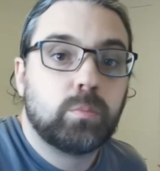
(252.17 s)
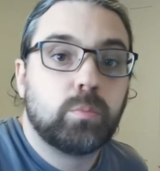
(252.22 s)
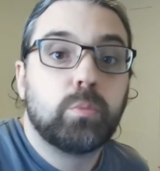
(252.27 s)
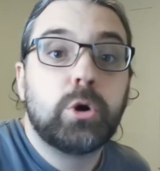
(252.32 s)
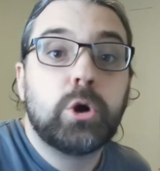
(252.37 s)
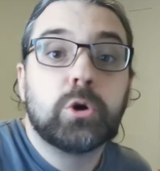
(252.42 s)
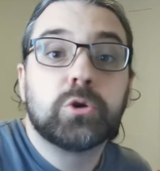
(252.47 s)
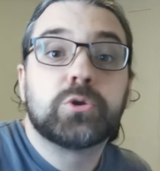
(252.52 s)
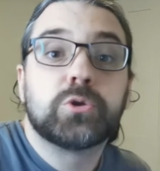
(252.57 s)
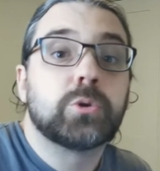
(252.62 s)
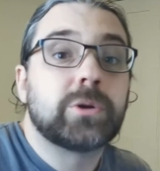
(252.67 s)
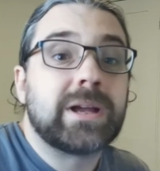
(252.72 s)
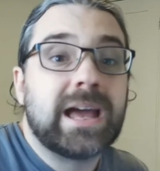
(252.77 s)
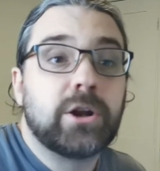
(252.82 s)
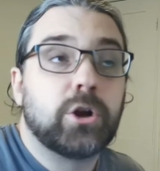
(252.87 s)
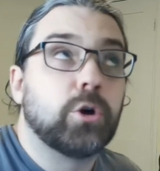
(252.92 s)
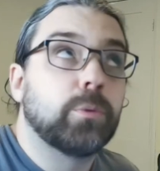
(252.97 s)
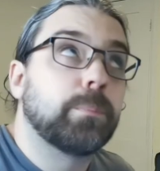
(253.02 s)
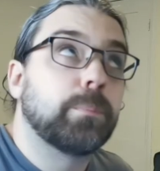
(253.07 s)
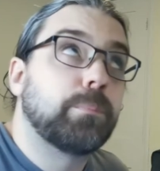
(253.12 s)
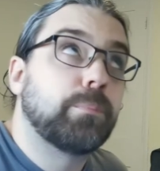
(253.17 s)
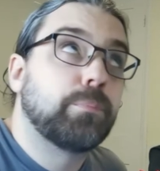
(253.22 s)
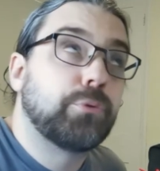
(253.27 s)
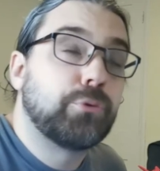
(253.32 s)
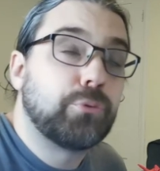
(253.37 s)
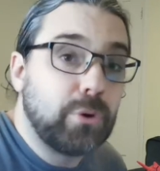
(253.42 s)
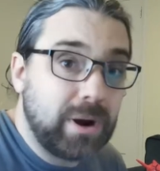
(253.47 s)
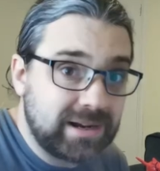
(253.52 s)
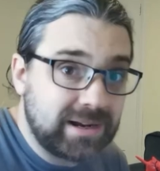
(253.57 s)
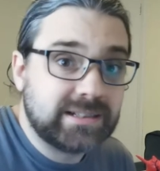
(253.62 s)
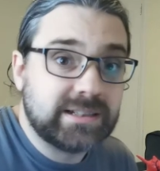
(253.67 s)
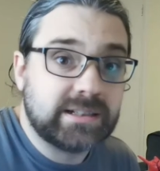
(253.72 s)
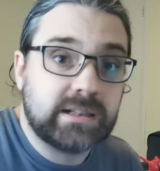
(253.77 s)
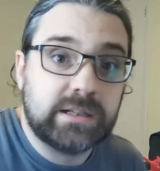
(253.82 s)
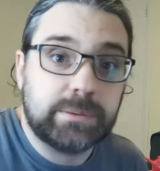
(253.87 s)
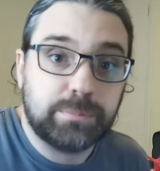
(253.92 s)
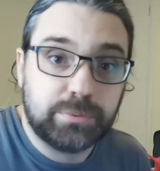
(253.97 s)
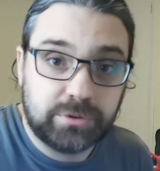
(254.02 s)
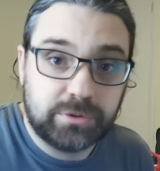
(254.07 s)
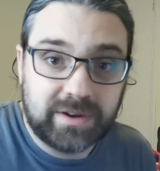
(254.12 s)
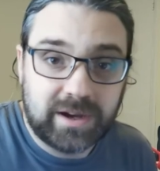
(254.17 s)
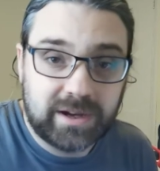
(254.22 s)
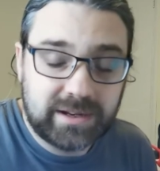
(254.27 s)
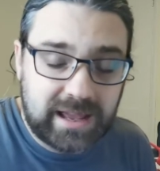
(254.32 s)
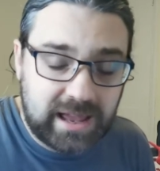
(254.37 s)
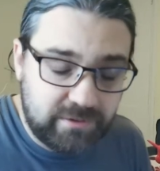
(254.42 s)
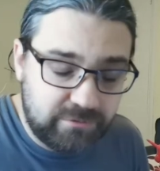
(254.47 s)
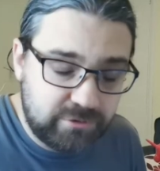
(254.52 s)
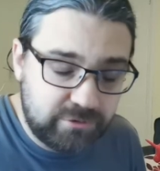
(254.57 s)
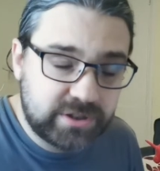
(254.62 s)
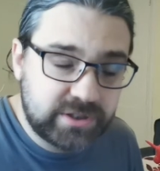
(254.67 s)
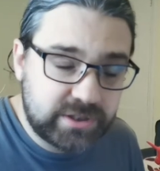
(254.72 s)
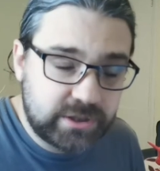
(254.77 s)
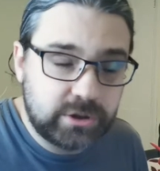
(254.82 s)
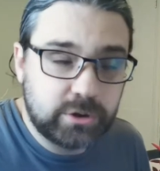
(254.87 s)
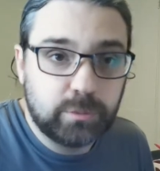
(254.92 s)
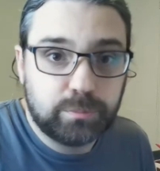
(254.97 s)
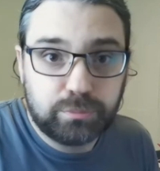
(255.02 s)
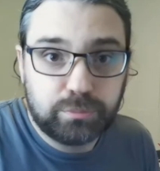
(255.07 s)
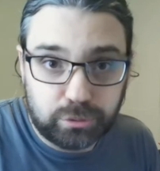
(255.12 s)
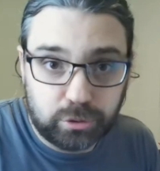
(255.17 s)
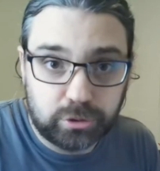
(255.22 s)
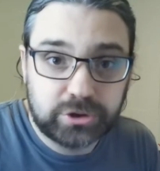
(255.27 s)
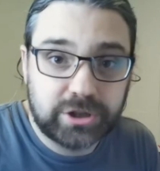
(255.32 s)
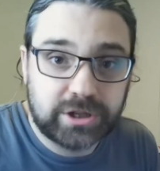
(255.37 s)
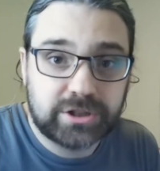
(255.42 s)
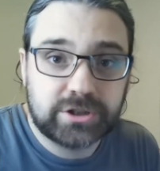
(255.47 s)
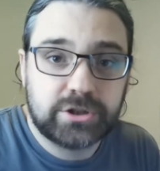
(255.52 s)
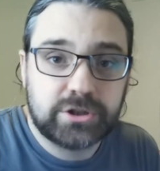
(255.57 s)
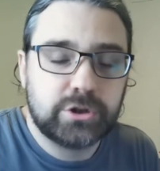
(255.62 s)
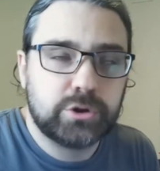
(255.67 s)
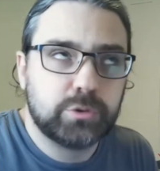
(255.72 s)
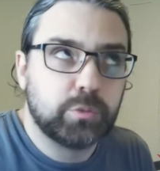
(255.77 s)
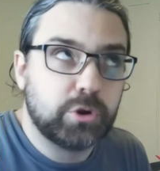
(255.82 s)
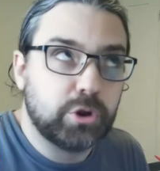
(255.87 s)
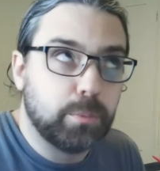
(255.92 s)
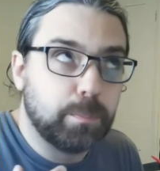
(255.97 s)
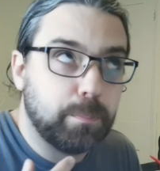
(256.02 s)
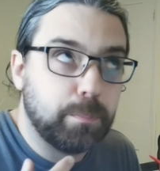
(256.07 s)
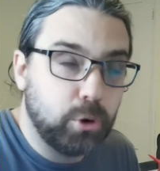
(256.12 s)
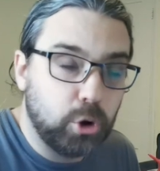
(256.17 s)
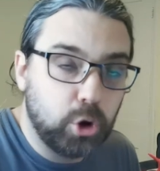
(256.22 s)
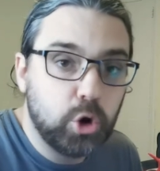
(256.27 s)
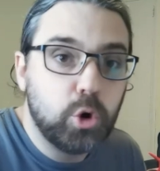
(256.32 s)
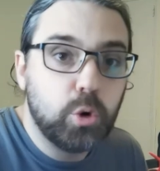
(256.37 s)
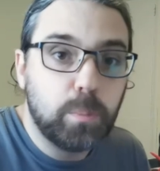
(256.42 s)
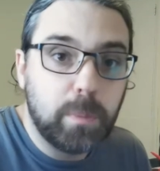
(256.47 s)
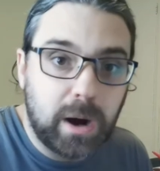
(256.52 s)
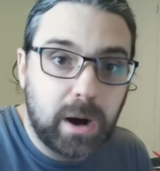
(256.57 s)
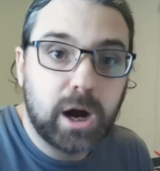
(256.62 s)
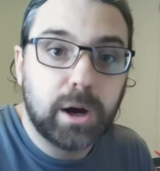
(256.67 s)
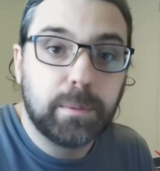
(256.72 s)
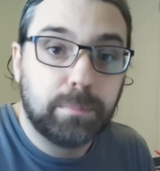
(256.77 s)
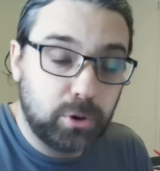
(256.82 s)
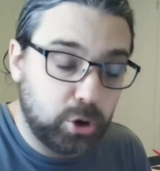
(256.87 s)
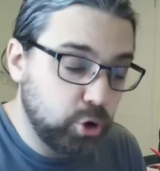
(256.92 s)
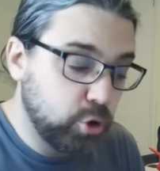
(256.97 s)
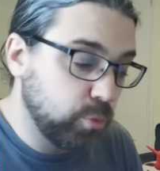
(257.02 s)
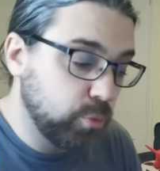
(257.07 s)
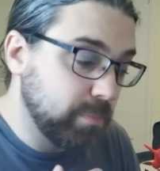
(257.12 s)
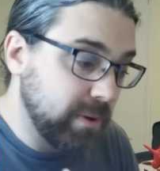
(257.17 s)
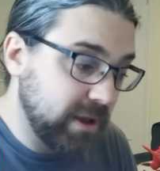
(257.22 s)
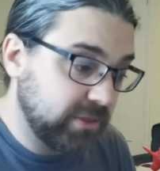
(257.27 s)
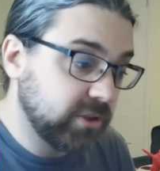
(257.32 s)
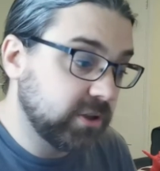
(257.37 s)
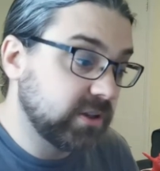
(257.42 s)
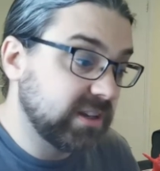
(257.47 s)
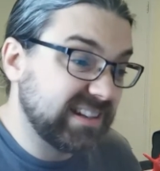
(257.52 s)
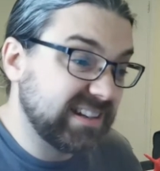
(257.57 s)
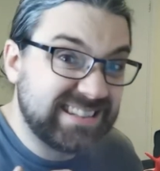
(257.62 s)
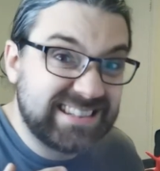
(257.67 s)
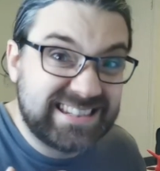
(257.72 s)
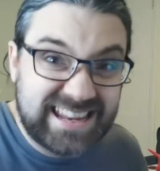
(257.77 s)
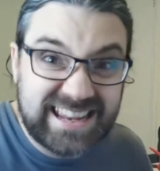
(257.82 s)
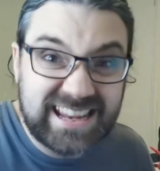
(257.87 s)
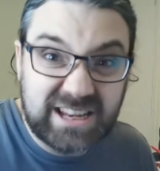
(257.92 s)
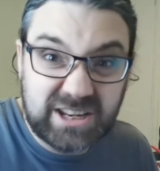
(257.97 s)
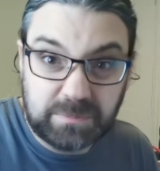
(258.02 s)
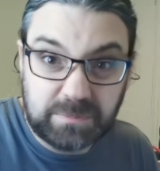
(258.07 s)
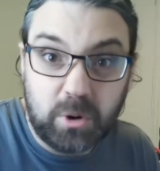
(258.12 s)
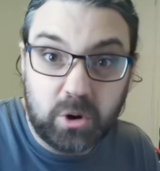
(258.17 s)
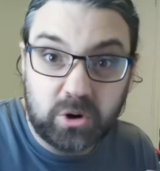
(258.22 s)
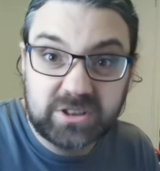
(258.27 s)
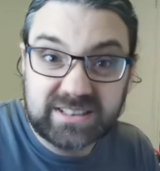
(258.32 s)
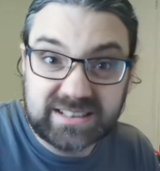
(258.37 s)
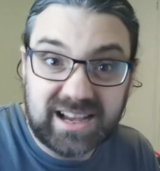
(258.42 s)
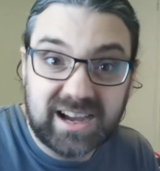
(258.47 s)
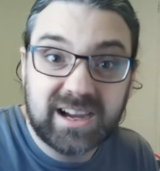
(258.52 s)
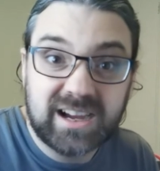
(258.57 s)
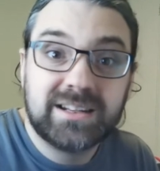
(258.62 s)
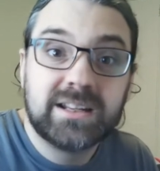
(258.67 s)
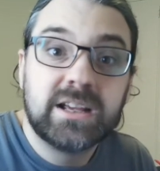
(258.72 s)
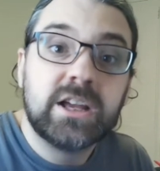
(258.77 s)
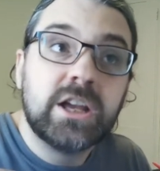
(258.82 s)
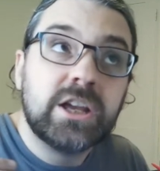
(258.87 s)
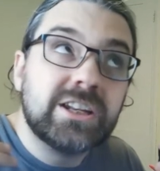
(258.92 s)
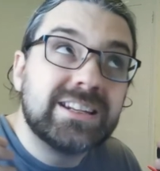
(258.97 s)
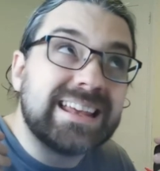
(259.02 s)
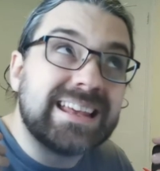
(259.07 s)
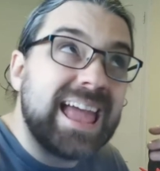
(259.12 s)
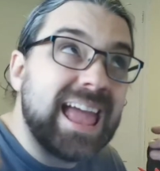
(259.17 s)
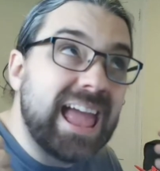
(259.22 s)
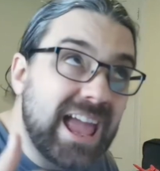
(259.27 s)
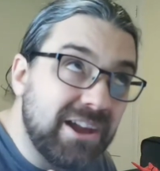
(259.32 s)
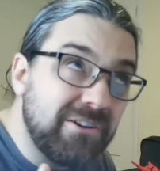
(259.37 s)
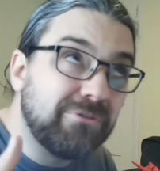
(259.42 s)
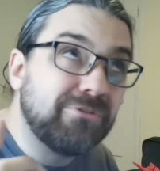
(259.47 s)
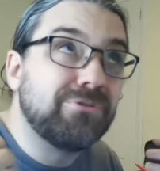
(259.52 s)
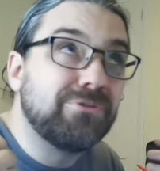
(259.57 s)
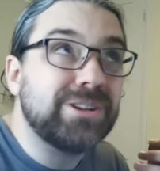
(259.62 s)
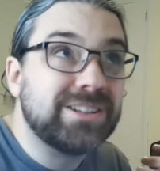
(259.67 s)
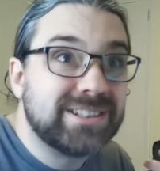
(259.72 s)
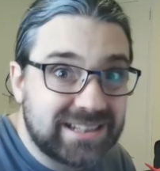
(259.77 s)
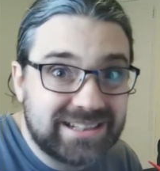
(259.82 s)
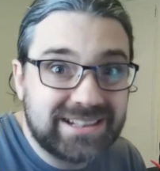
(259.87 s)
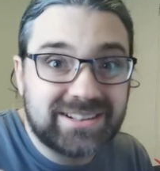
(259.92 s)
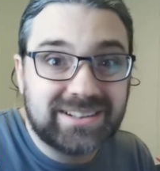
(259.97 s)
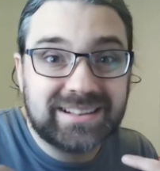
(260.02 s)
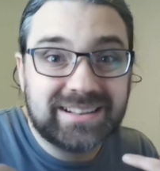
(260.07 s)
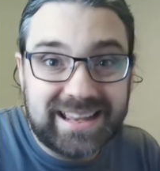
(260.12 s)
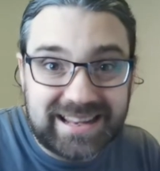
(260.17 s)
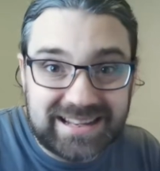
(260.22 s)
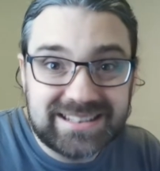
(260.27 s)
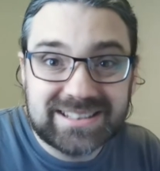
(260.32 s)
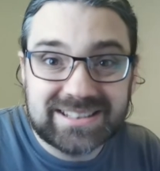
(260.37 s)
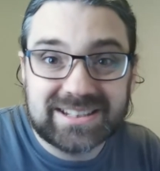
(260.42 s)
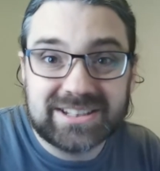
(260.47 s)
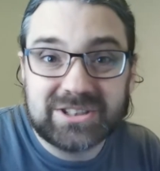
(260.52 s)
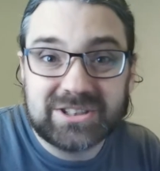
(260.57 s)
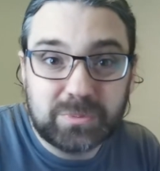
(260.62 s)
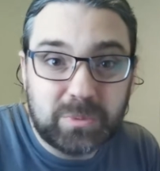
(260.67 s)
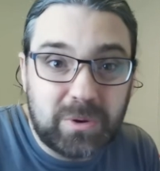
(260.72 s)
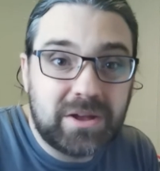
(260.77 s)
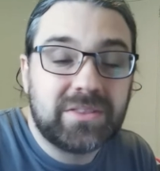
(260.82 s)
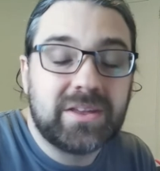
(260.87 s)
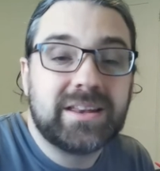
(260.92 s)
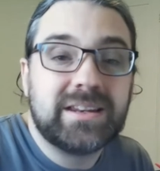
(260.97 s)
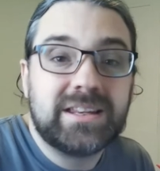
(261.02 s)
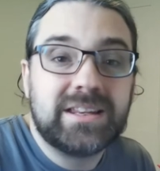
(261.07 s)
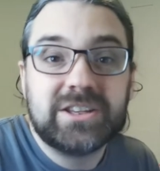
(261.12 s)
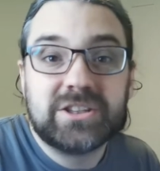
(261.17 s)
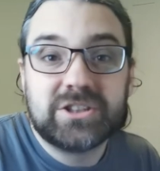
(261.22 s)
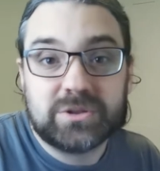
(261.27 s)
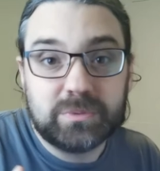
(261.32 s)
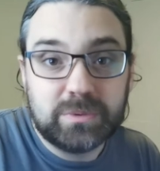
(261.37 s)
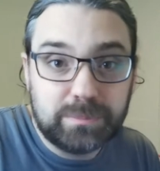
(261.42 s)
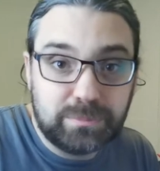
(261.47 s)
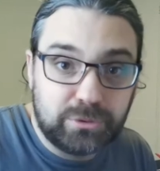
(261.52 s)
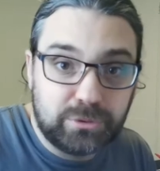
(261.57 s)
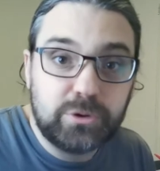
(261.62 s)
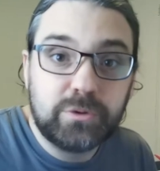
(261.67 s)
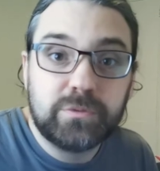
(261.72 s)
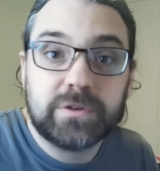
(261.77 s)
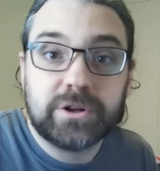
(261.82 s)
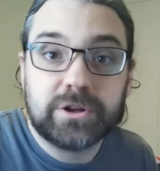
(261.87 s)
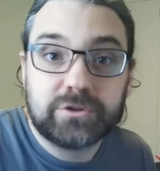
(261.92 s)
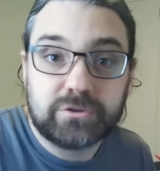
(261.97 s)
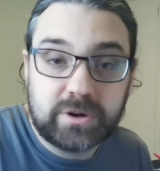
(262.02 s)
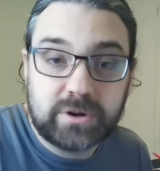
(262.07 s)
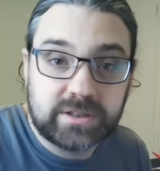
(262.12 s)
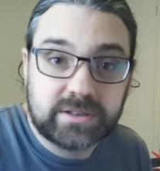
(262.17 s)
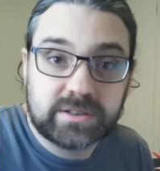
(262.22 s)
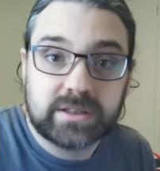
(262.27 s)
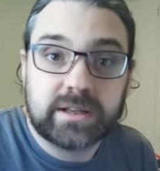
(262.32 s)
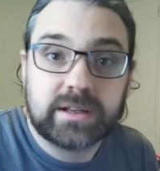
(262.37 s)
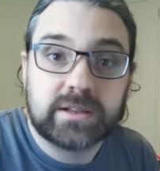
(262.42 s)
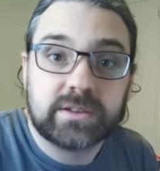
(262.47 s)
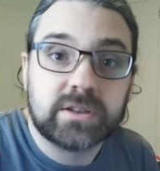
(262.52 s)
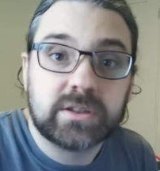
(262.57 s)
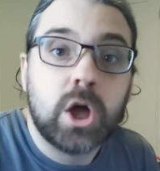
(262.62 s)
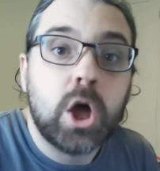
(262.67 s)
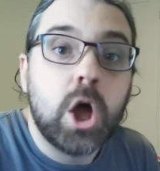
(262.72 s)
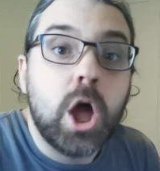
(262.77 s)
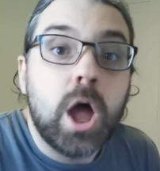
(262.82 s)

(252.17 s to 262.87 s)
We also cannot practically provide every single project student with a blow by blow method and tick box guide to every single instance where they need to improve and address things.